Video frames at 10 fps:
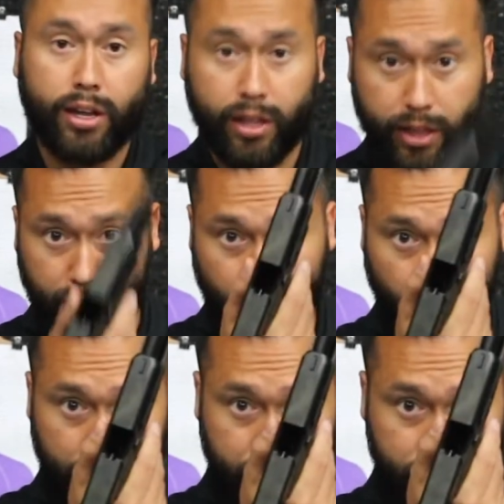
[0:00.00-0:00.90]
that your
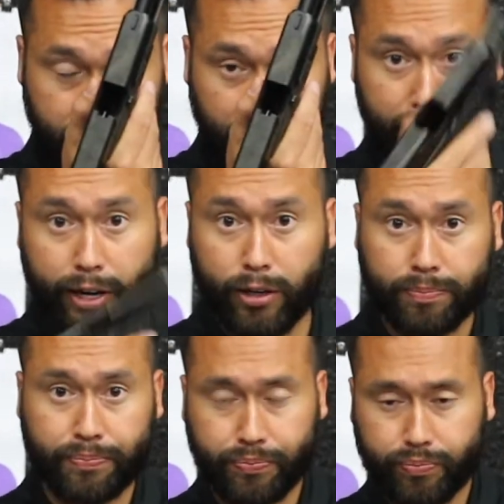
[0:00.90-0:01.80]
weapon is clear,
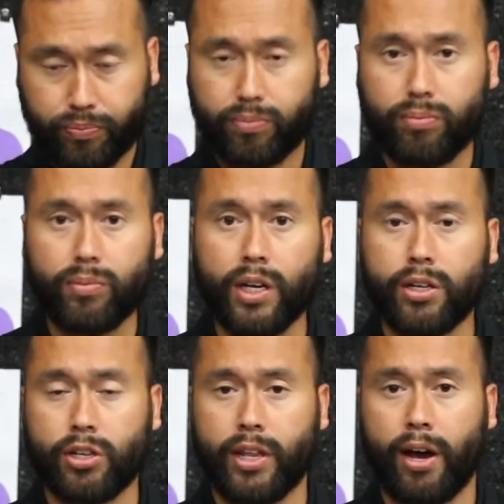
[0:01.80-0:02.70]

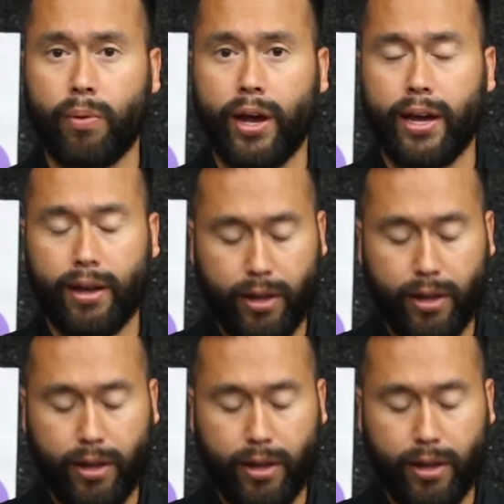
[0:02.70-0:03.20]
so that way